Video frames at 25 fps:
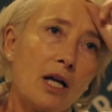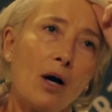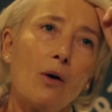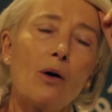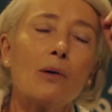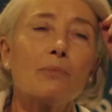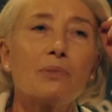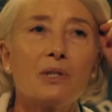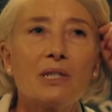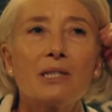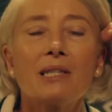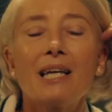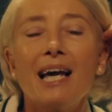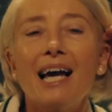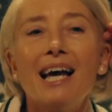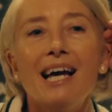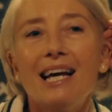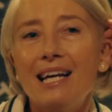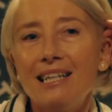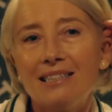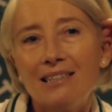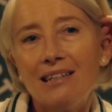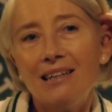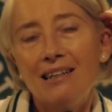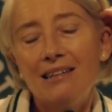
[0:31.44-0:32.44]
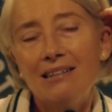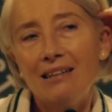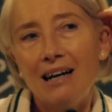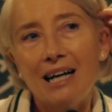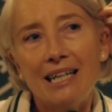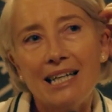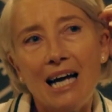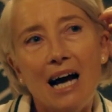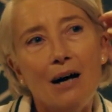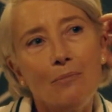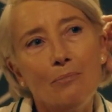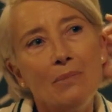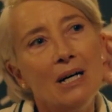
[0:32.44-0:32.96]
No, I'm scared.
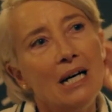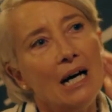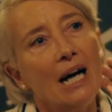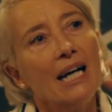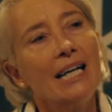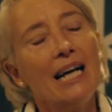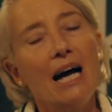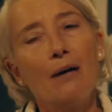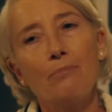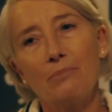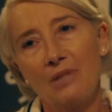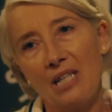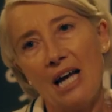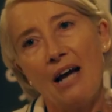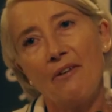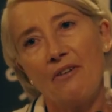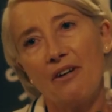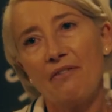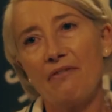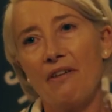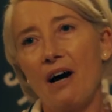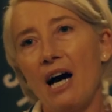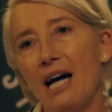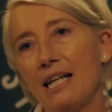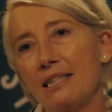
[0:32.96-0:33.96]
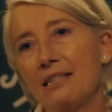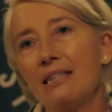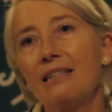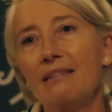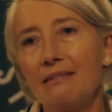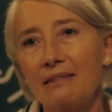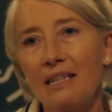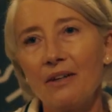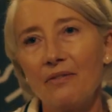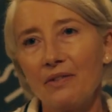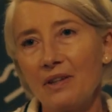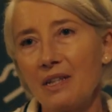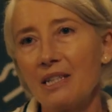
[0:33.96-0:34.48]
I am terrified,
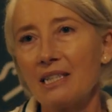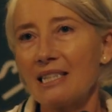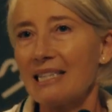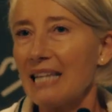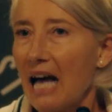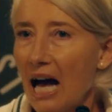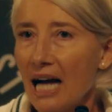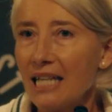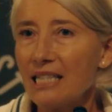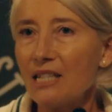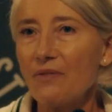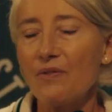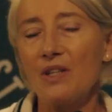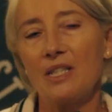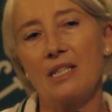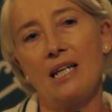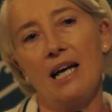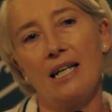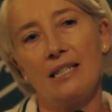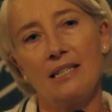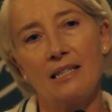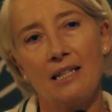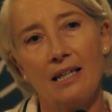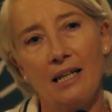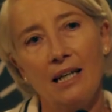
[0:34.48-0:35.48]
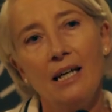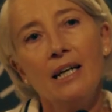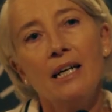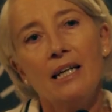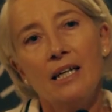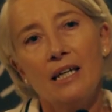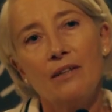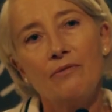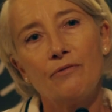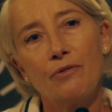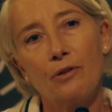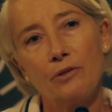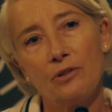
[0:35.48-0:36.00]
given the size of the task
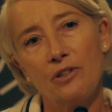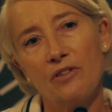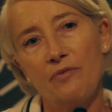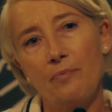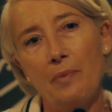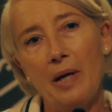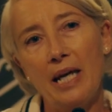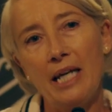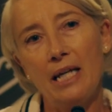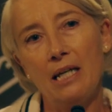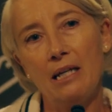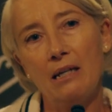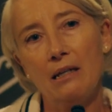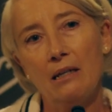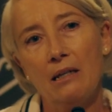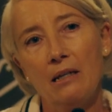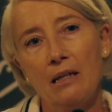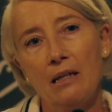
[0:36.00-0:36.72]
in front of me.